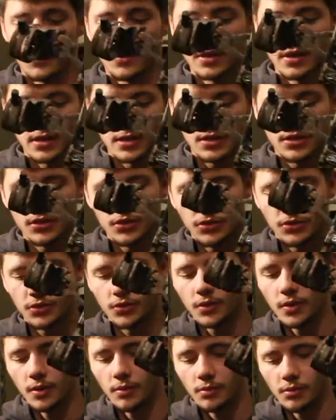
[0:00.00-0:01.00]
wanted
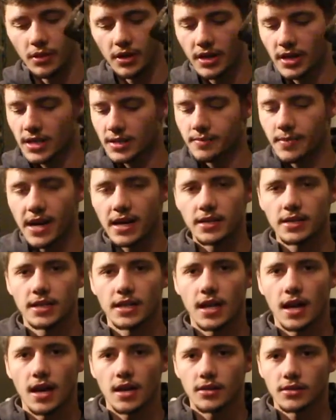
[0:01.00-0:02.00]
to bring this back to
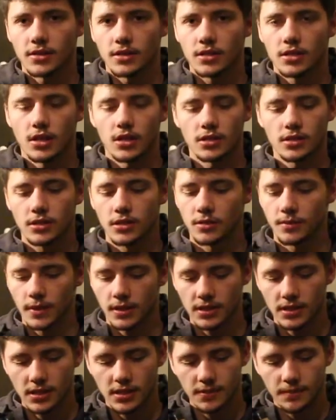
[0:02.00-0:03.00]
the house, talk to you
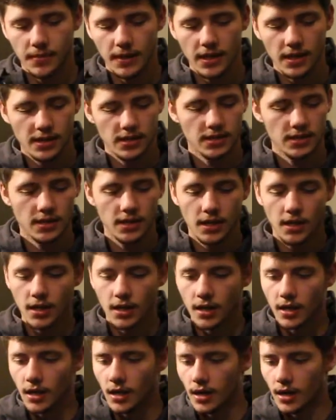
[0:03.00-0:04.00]
about the specs,
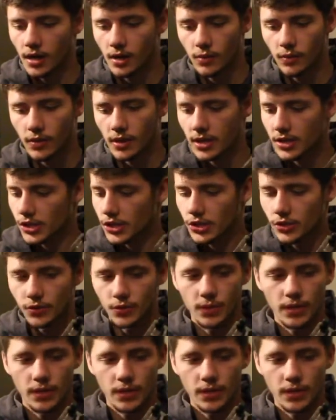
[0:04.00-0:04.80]
what I shoot